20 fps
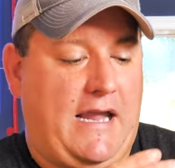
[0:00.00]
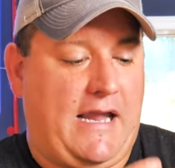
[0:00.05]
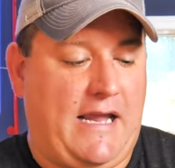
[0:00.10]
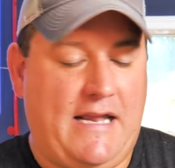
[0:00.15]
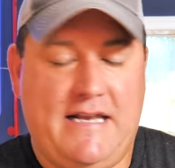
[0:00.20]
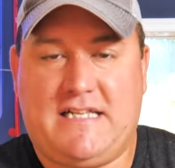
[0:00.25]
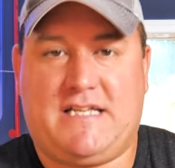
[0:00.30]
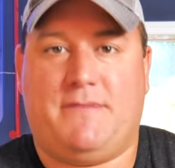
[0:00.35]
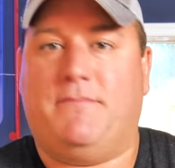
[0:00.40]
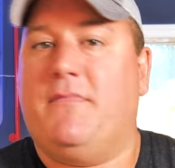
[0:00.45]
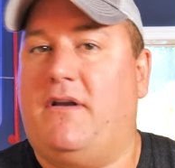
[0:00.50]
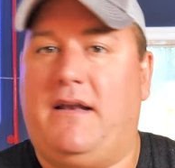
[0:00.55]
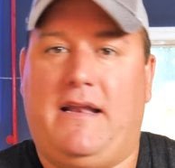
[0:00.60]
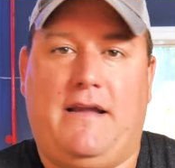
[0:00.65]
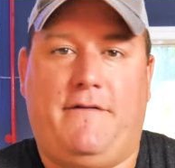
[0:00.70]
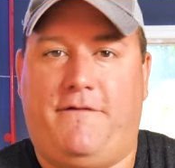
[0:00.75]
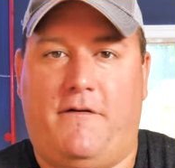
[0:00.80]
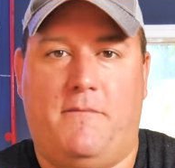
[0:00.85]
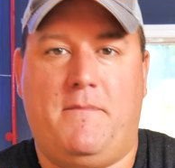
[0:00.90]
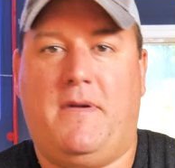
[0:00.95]

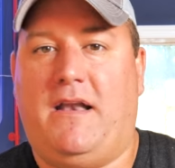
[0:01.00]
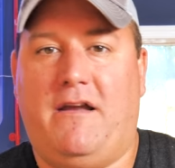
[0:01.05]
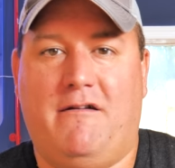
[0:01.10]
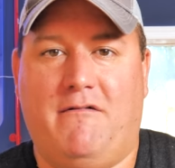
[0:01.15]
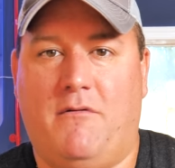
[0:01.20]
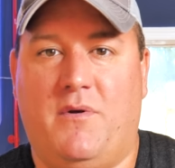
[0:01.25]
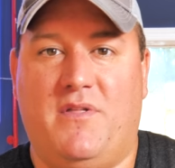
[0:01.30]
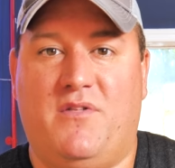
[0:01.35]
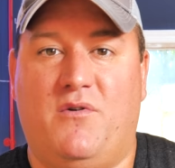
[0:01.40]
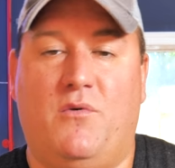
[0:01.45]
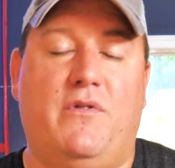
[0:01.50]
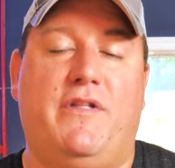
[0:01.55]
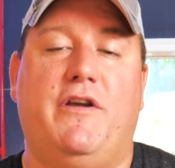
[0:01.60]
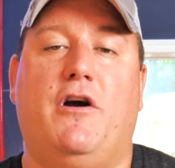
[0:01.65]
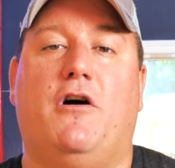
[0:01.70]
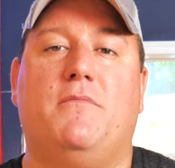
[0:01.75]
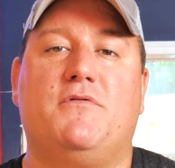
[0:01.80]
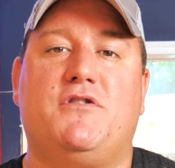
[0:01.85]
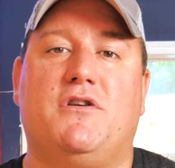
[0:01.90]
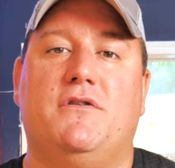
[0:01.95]
intimately familiar with all the
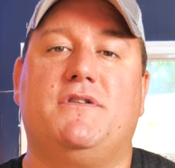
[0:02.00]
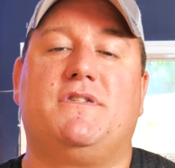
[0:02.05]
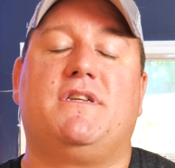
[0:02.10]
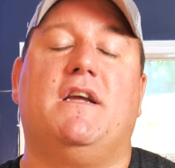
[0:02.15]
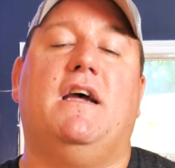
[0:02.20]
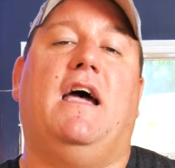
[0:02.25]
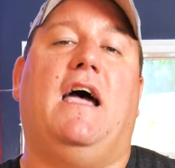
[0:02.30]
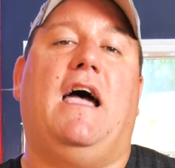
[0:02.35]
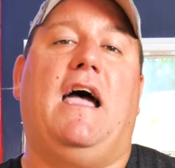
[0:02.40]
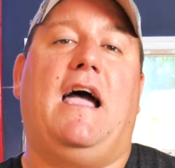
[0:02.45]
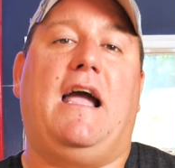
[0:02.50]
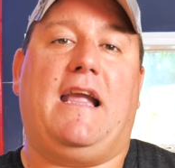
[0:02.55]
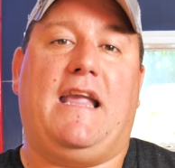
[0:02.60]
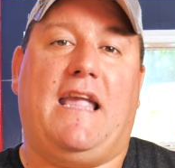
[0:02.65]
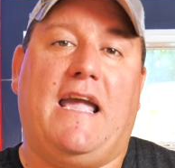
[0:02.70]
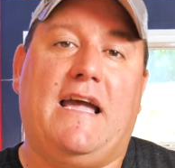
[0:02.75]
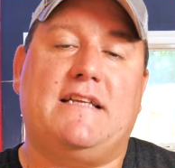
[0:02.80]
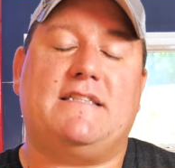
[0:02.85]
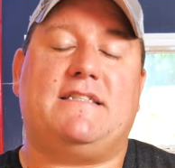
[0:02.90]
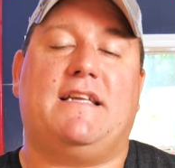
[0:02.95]
options and
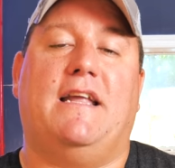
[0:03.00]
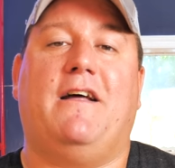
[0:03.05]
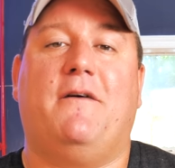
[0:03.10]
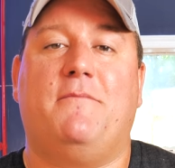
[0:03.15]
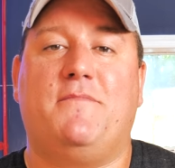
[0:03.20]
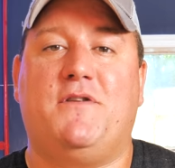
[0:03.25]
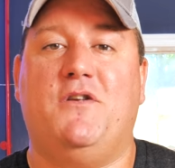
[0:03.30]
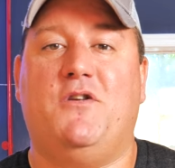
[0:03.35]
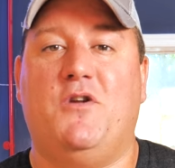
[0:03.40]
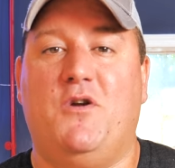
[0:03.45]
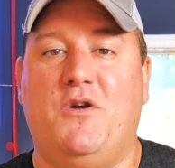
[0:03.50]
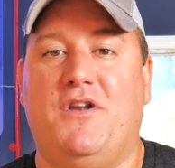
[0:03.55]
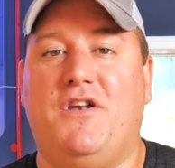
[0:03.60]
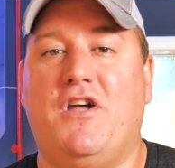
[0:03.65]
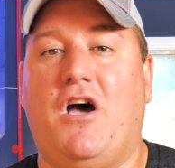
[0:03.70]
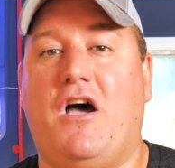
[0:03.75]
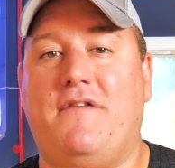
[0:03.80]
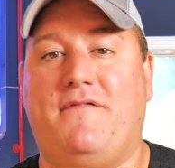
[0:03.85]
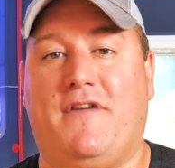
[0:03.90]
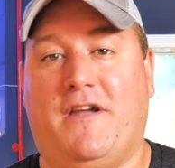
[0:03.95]
get set up to do your
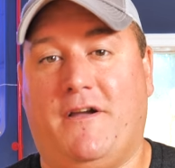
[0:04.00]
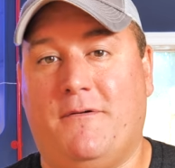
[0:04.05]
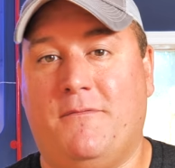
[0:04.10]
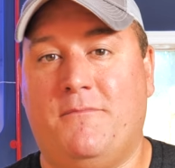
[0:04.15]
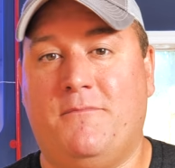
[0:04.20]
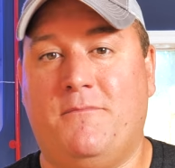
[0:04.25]
diving.